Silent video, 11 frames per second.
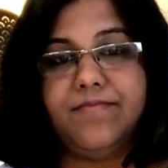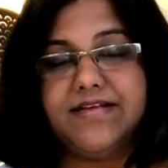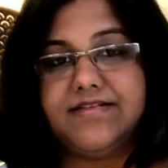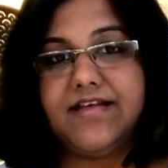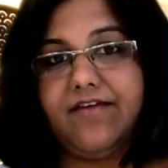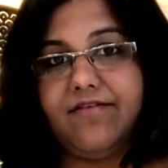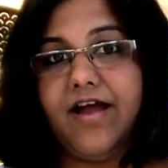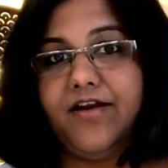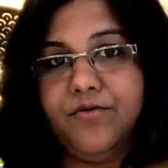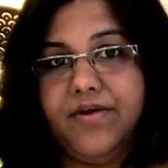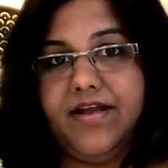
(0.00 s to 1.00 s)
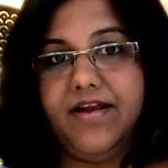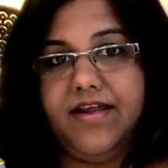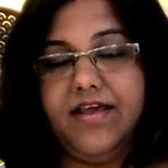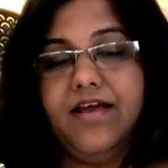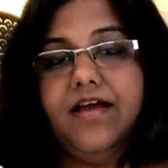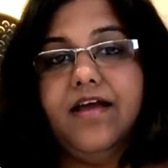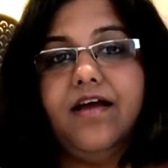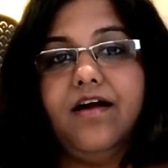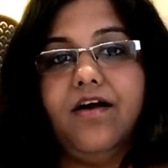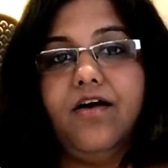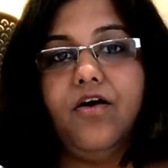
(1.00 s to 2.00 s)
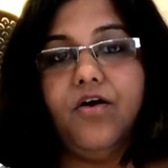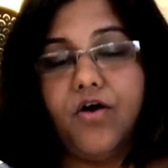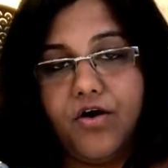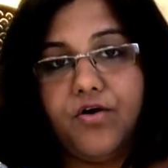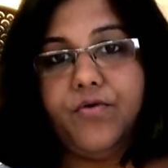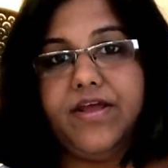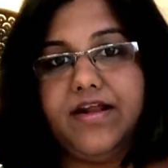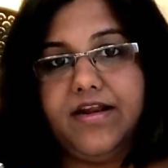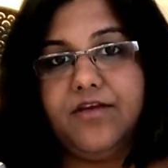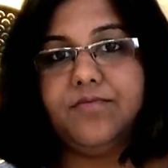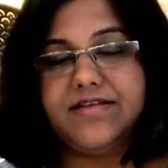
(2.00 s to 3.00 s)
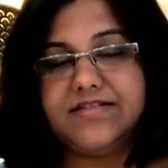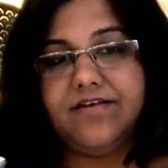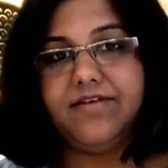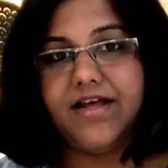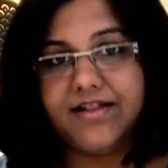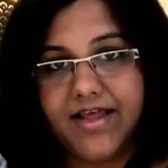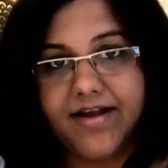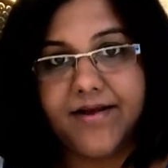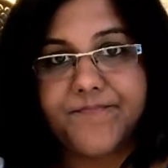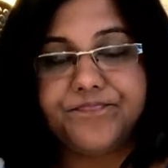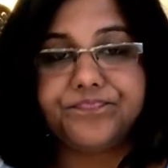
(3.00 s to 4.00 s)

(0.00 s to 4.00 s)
you must have unknowingly or knowingly, you must have done that.